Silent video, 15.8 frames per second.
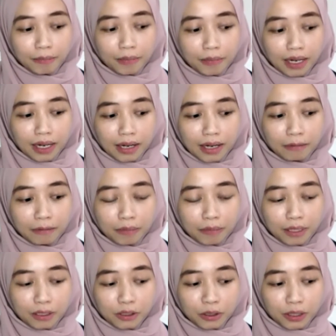I've
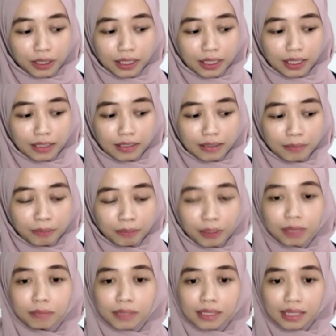been joining
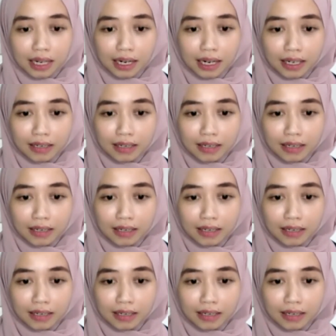Pet Bazaar.